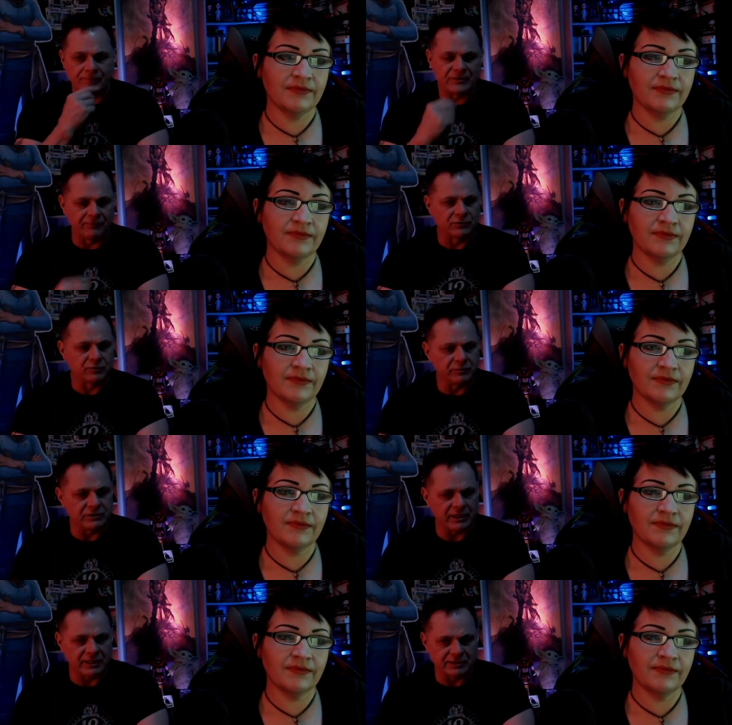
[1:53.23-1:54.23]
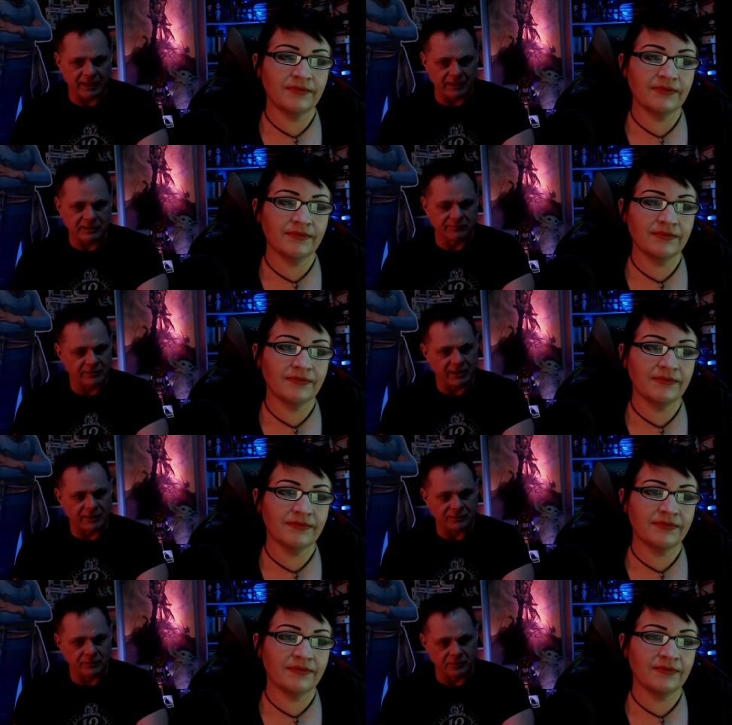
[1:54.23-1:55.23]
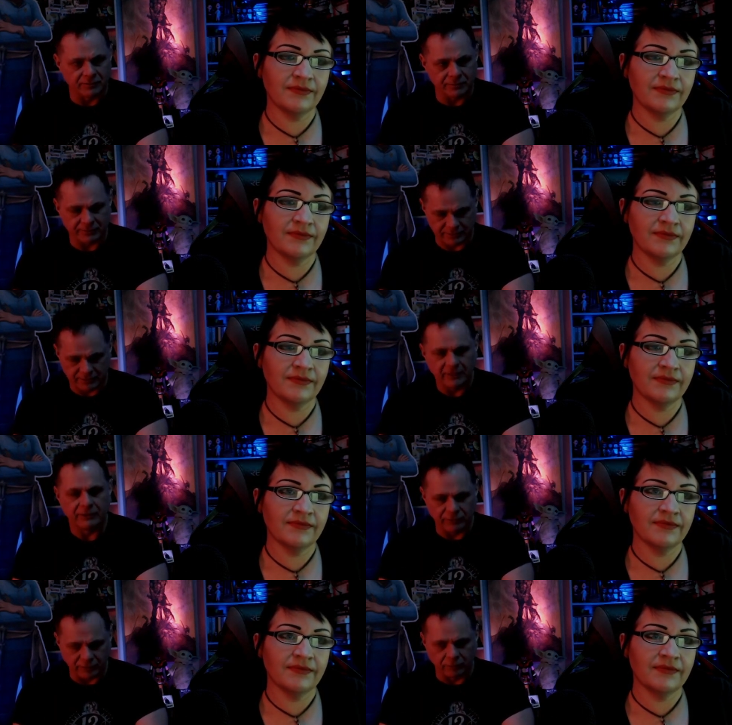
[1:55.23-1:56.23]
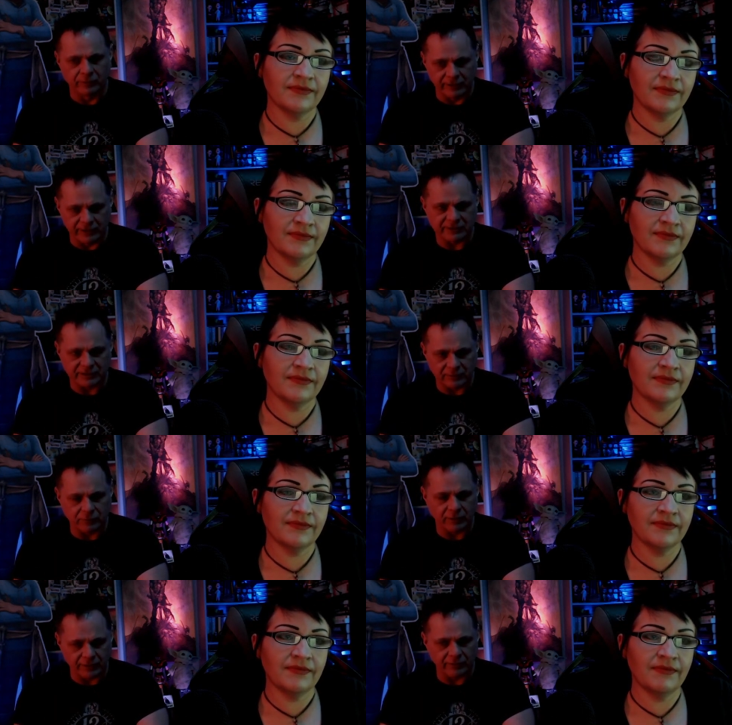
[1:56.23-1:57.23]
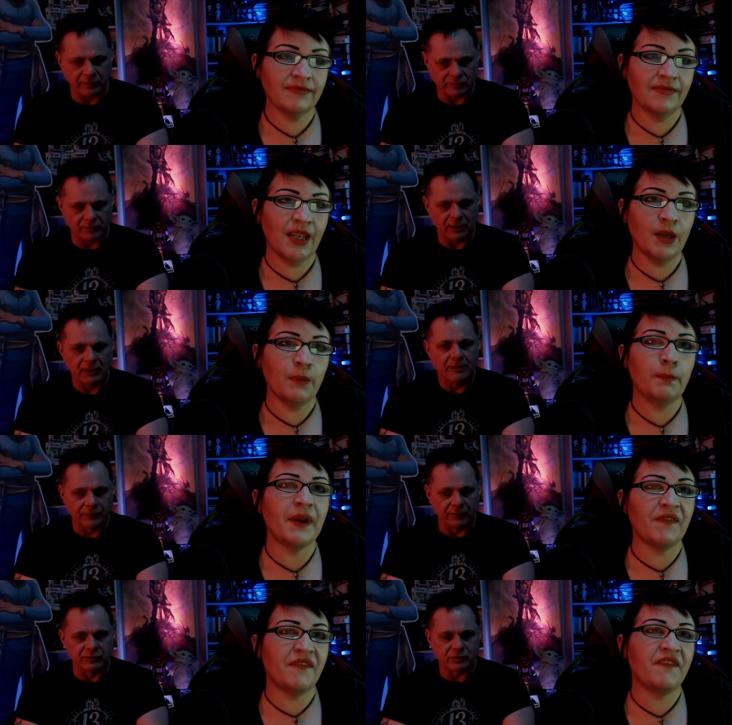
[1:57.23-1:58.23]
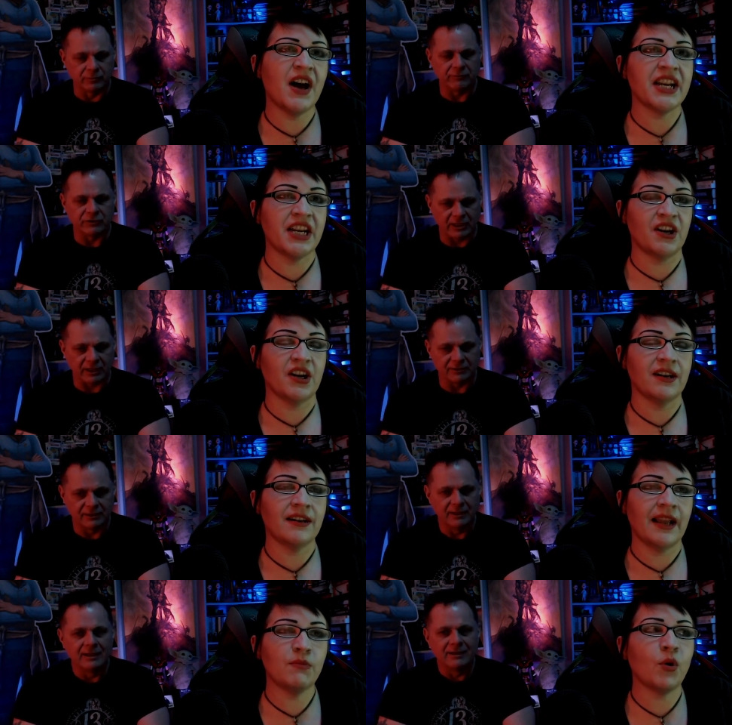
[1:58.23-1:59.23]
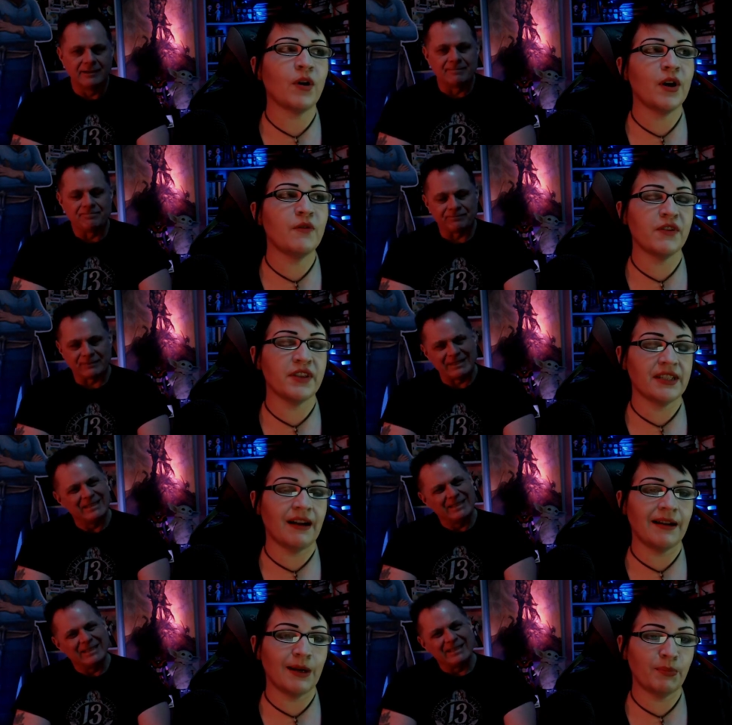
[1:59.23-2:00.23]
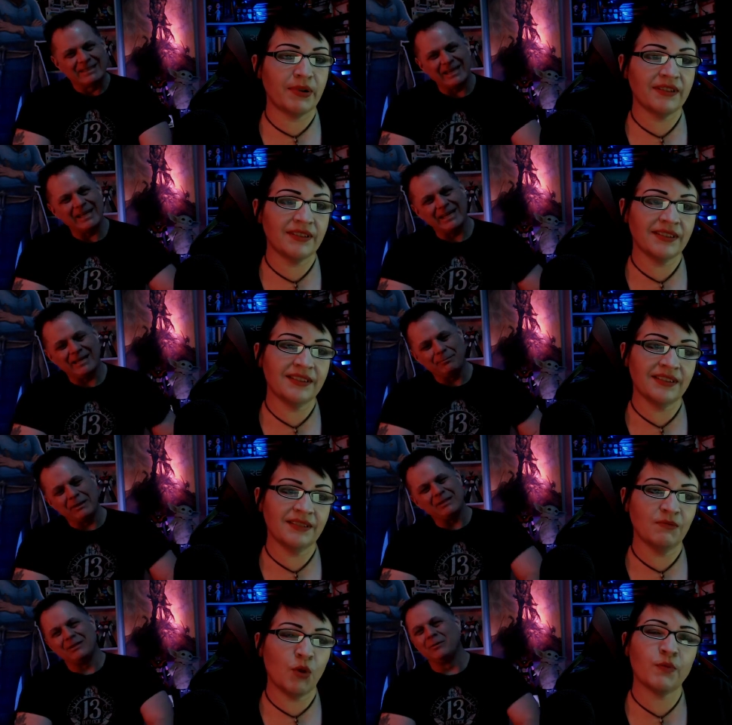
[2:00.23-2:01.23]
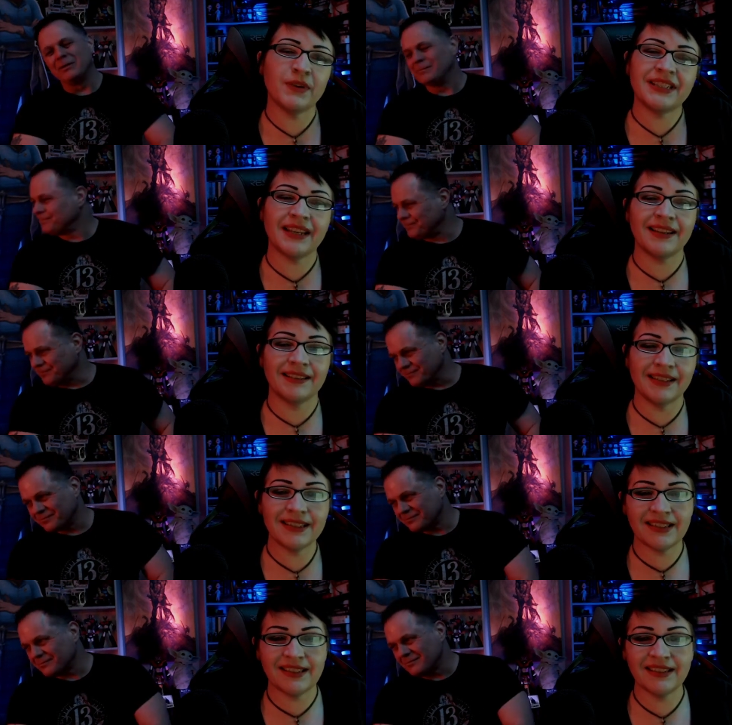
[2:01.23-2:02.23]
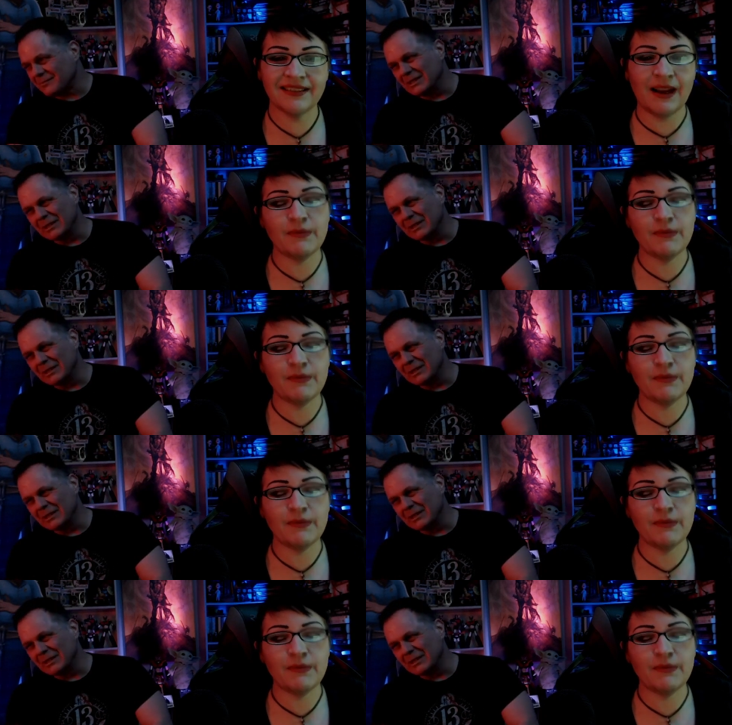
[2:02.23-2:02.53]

Speaker 1: Devil's Rejects and House of a Thousand Corpses. You can really see where those, but those funnier
Speaker 2: and more over the top. Yeah, but you more know ridiculous. You know I